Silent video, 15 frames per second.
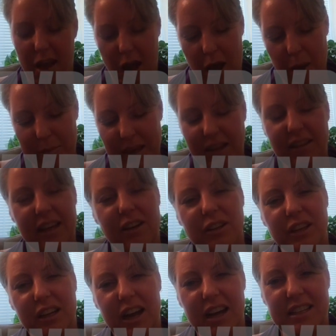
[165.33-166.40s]
And click on
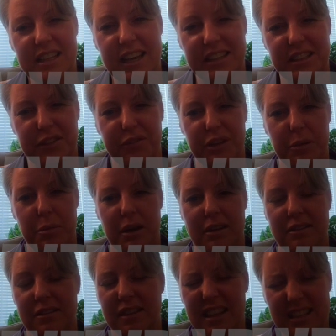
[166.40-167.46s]
the Contact Tiffany
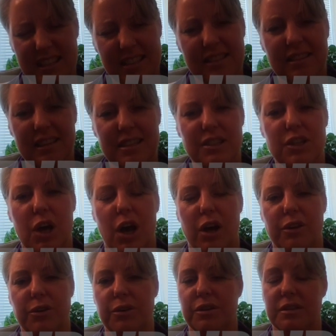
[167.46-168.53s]
button. Let's
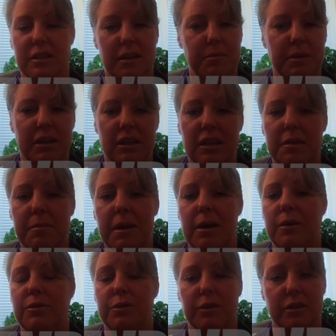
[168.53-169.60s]
talk. You can send me an email,
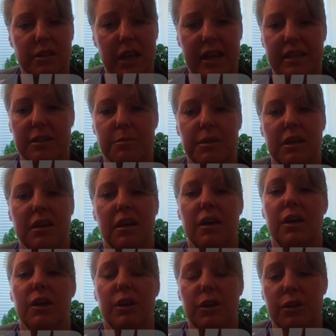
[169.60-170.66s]
you can text me,
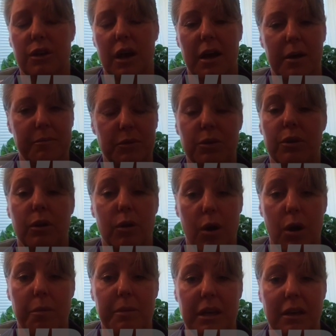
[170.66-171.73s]
you can
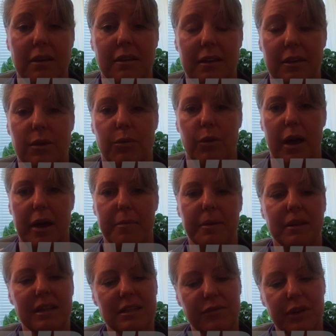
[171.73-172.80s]
call me, either way. But
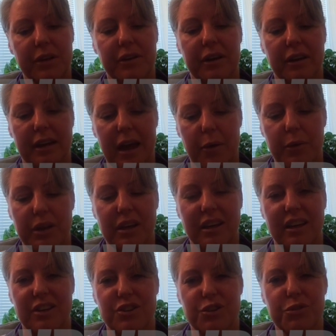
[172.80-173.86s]
let's figure out how we can
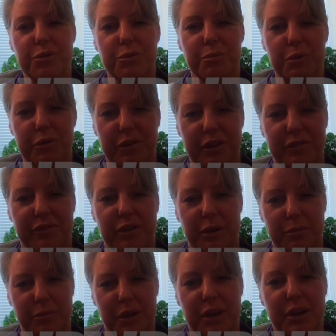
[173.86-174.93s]
get you moving
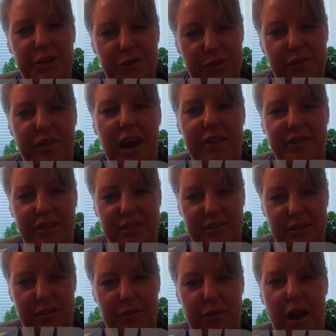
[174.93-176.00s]
from surviving to
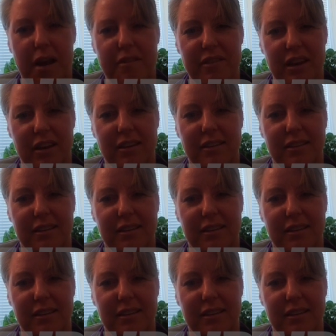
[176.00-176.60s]
thriving.